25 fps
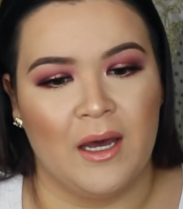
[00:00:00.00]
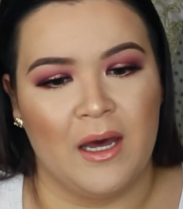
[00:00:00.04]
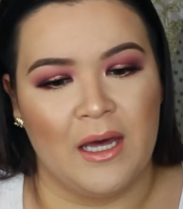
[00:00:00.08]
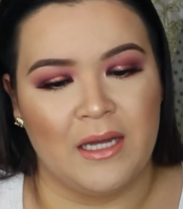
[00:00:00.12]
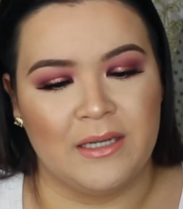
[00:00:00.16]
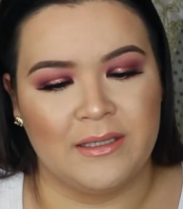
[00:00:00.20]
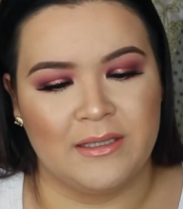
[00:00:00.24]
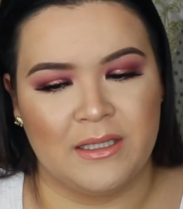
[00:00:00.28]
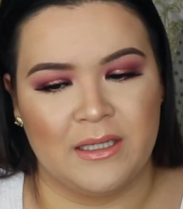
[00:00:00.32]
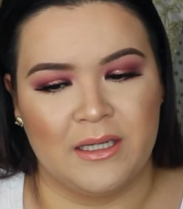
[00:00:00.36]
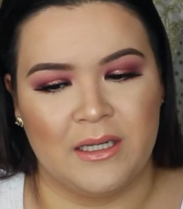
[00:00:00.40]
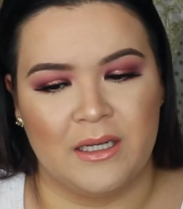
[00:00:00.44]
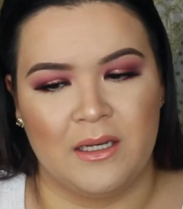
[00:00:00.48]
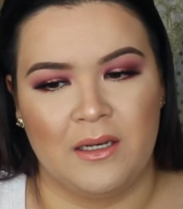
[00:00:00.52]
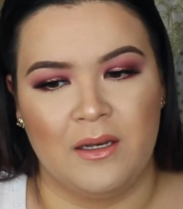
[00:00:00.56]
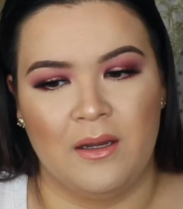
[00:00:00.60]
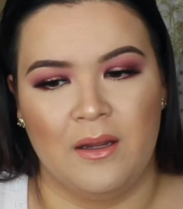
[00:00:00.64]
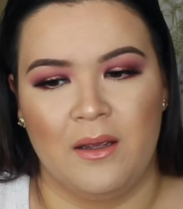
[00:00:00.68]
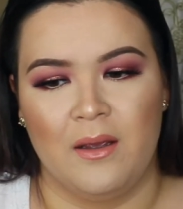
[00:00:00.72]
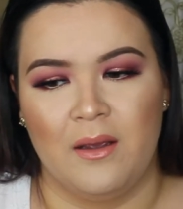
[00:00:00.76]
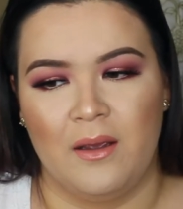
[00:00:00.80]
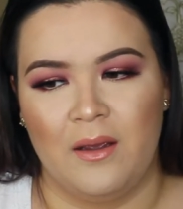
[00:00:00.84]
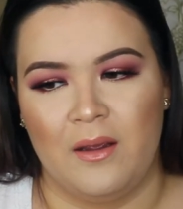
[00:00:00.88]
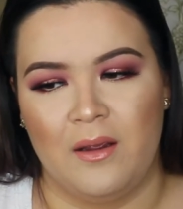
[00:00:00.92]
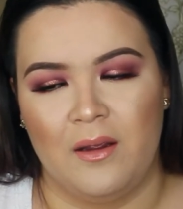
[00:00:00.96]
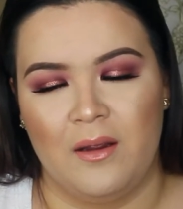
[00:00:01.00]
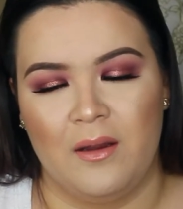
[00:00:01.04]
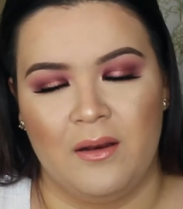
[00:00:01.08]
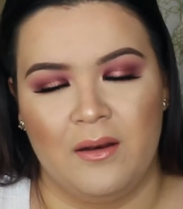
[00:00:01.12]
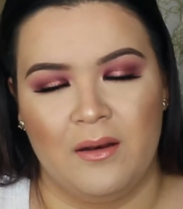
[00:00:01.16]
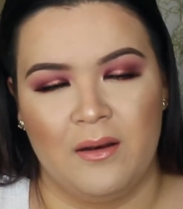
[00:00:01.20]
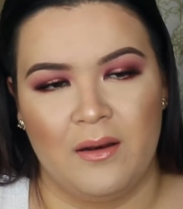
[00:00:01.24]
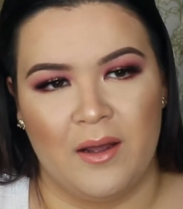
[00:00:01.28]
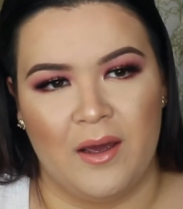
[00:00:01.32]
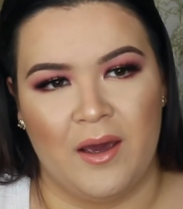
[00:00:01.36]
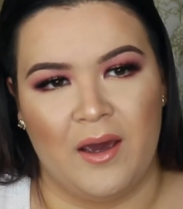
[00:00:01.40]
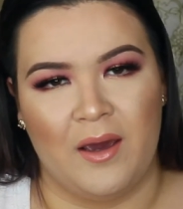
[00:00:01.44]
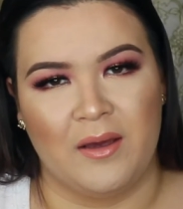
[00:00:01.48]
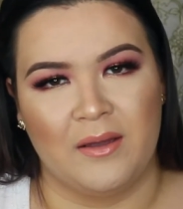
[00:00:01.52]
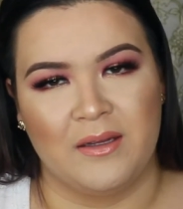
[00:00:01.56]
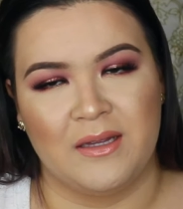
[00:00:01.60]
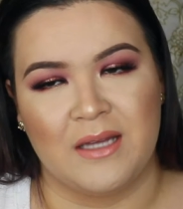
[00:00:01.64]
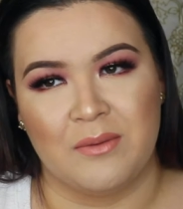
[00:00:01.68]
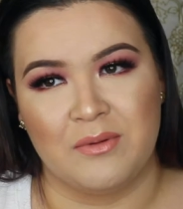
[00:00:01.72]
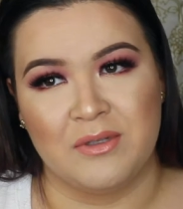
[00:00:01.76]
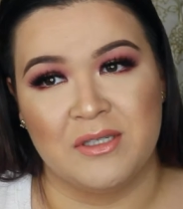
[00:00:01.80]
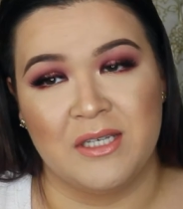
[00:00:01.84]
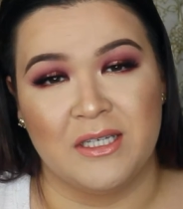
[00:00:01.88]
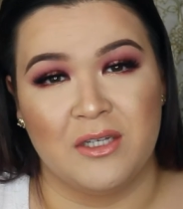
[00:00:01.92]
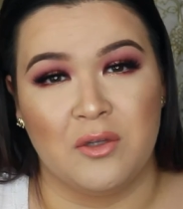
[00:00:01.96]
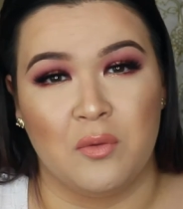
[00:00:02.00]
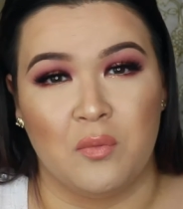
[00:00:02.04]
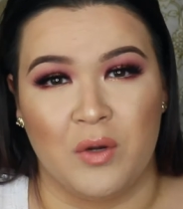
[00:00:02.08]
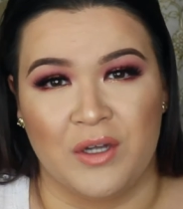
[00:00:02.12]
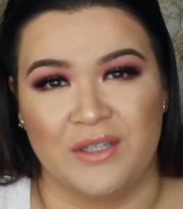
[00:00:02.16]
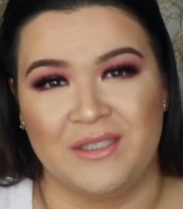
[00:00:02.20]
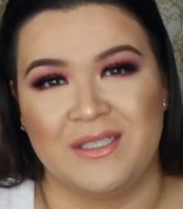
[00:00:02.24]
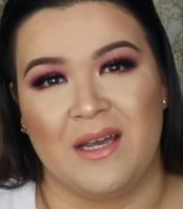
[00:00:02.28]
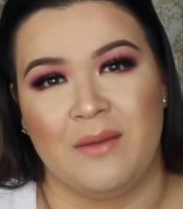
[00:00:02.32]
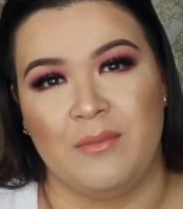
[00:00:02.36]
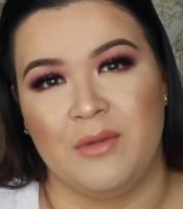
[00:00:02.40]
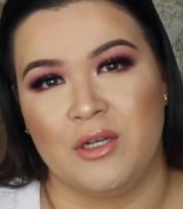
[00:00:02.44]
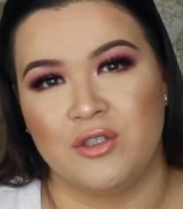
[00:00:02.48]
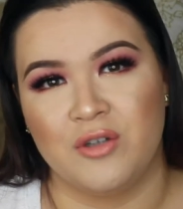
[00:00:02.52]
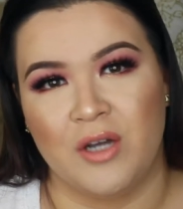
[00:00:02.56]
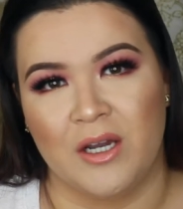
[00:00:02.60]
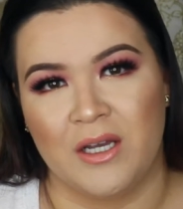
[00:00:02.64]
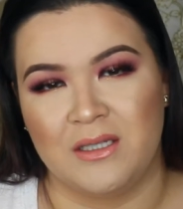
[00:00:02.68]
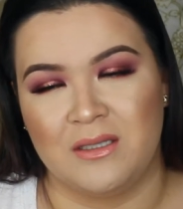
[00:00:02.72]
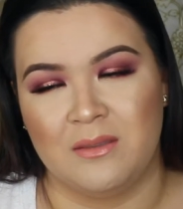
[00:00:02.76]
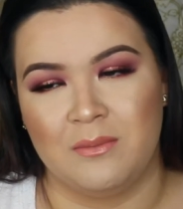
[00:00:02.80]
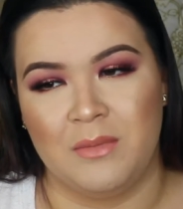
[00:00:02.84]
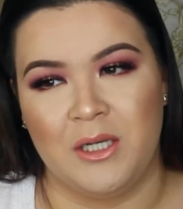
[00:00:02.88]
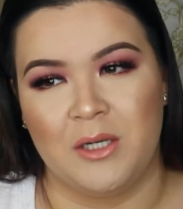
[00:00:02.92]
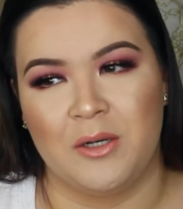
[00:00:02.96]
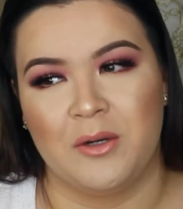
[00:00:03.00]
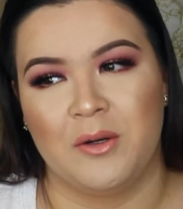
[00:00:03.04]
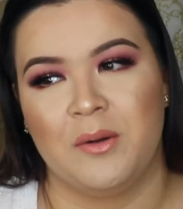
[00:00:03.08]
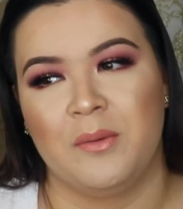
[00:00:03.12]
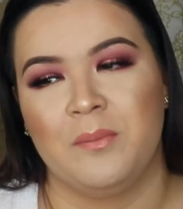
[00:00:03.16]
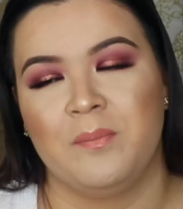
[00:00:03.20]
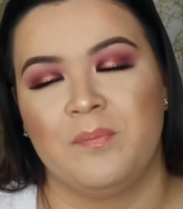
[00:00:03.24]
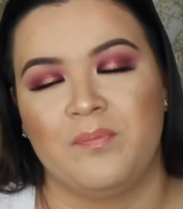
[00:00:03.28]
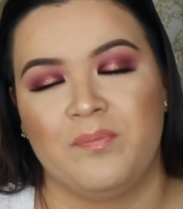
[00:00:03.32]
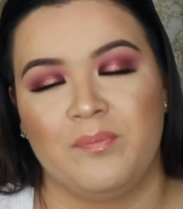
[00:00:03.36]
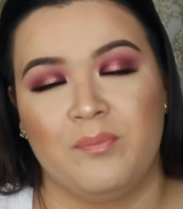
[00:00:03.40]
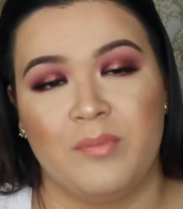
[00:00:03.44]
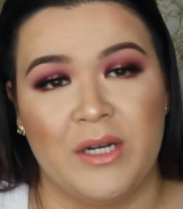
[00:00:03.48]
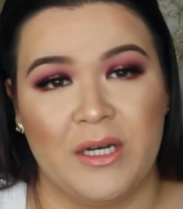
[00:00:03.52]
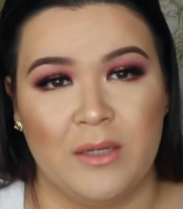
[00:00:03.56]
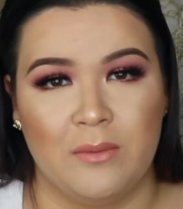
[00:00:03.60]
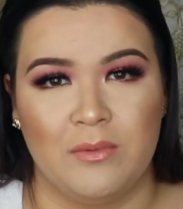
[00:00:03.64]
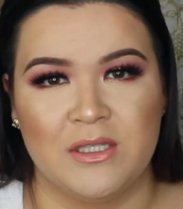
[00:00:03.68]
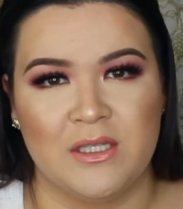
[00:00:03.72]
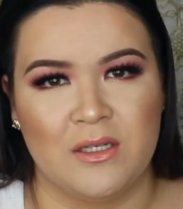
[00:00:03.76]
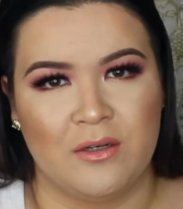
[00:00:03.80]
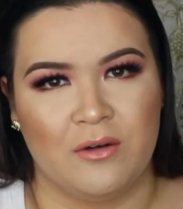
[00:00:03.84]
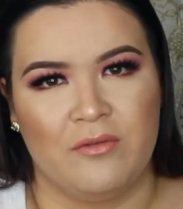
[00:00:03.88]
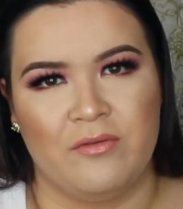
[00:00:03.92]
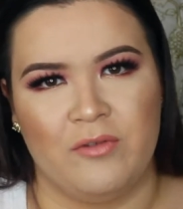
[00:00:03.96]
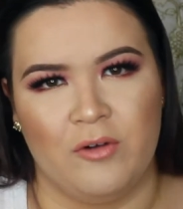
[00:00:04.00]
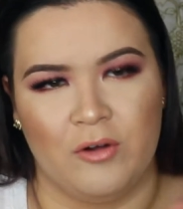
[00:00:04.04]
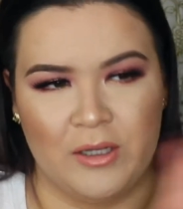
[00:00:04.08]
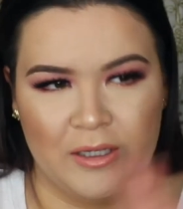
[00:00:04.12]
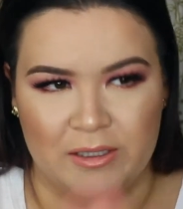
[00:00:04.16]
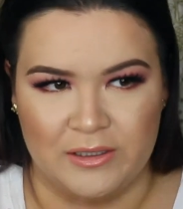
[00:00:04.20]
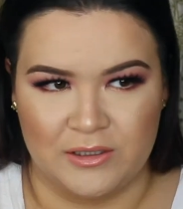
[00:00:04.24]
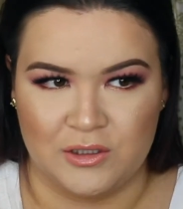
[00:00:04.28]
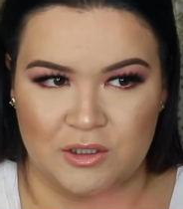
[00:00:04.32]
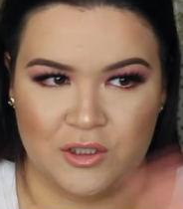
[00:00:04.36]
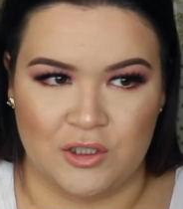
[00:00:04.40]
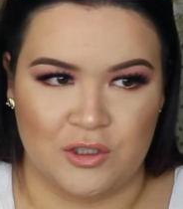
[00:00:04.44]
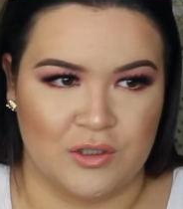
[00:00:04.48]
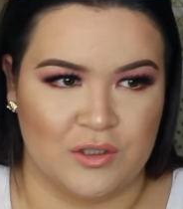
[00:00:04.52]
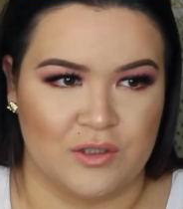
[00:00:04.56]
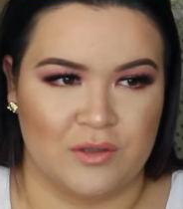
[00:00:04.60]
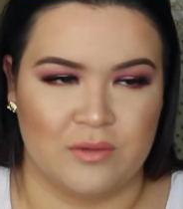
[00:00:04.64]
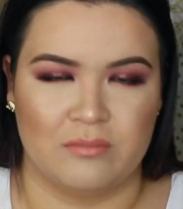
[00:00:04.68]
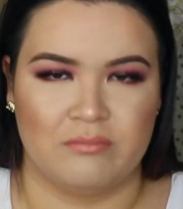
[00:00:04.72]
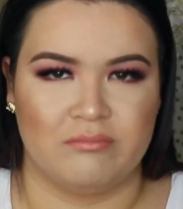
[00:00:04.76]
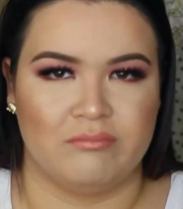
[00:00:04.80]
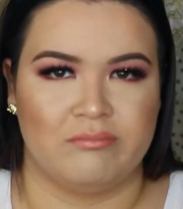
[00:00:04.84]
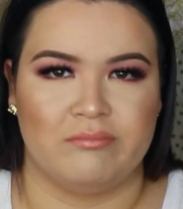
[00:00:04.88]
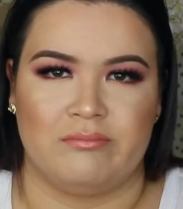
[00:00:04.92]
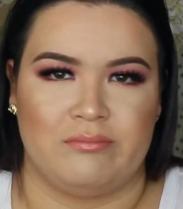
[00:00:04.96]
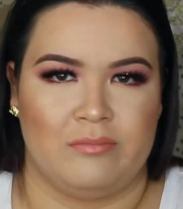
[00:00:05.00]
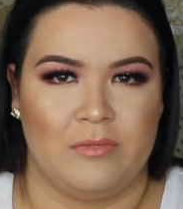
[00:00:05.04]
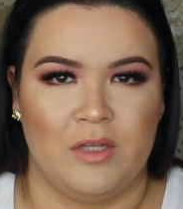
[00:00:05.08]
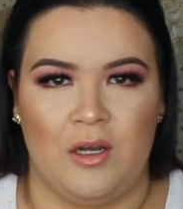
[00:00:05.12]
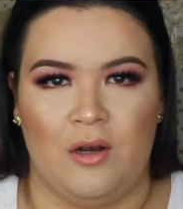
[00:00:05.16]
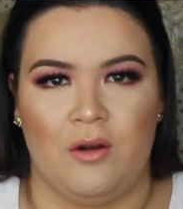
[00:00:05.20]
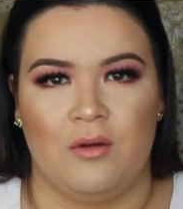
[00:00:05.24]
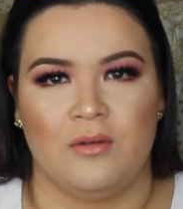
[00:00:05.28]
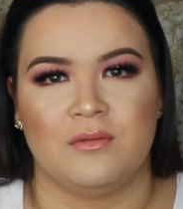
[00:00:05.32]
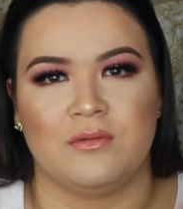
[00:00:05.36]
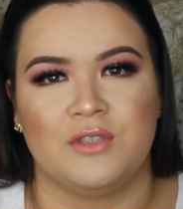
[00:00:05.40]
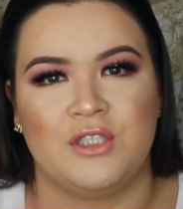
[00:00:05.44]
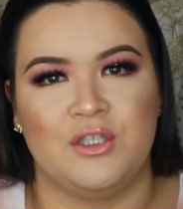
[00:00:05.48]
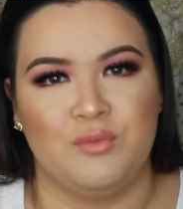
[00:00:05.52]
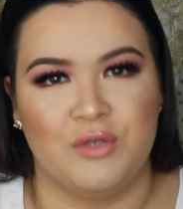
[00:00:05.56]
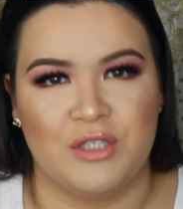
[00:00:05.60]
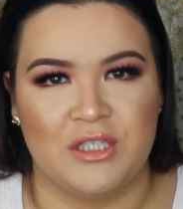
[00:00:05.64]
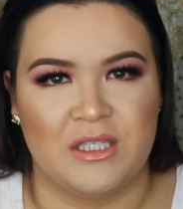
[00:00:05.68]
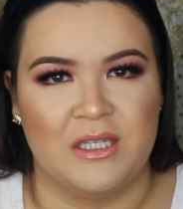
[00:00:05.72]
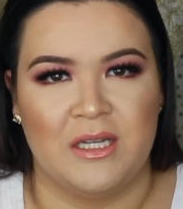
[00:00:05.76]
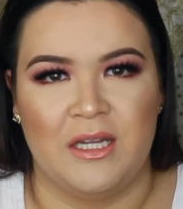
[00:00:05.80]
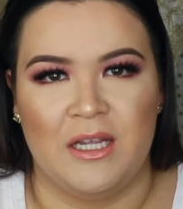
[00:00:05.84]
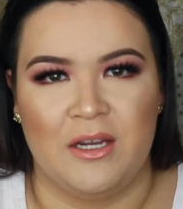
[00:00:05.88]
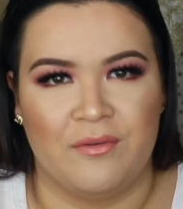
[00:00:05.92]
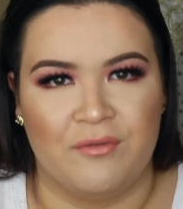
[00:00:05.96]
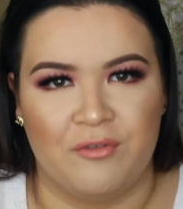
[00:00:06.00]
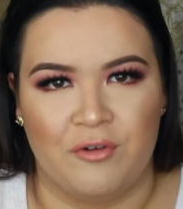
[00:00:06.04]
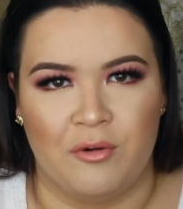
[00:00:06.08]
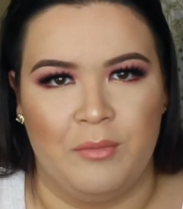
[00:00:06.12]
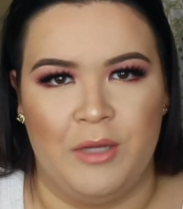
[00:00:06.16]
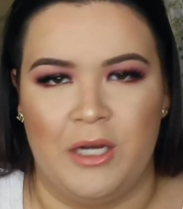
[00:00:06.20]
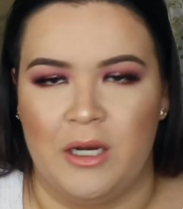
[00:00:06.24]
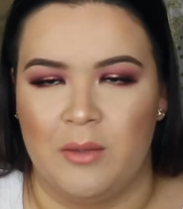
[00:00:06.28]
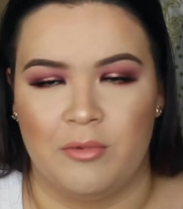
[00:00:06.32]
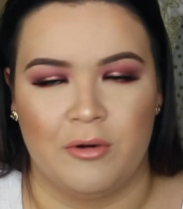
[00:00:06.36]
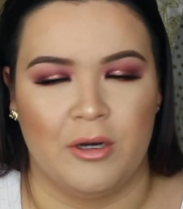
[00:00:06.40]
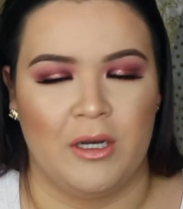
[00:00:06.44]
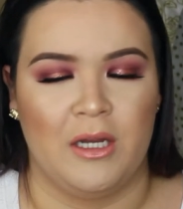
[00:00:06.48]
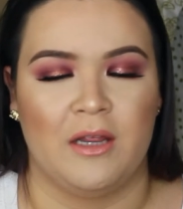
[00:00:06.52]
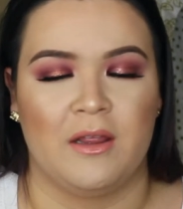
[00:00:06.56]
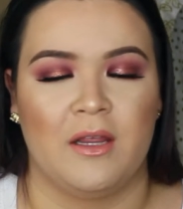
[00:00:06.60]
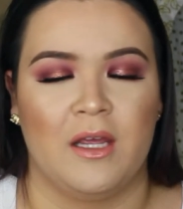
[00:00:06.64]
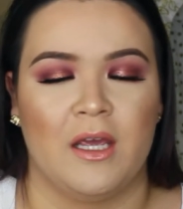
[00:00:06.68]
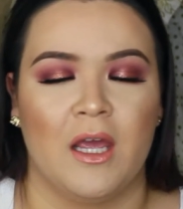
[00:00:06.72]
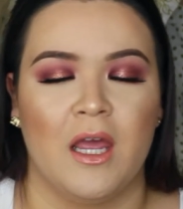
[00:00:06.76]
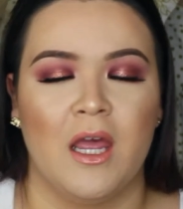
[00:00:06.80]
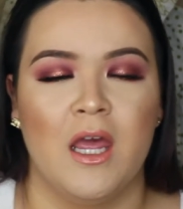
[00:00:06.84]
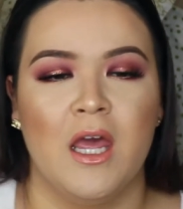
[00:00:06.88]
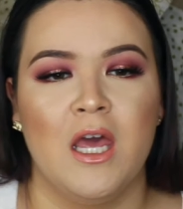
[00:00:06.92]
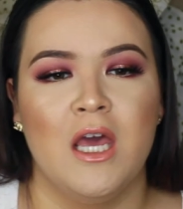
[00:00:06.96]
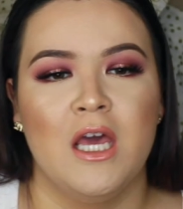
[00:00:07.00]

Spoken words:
I didn't. And that was like the one time I tried to meet her. But it wasn't her fault. Like, she just, you know, she wasn't there for a meetup or anything.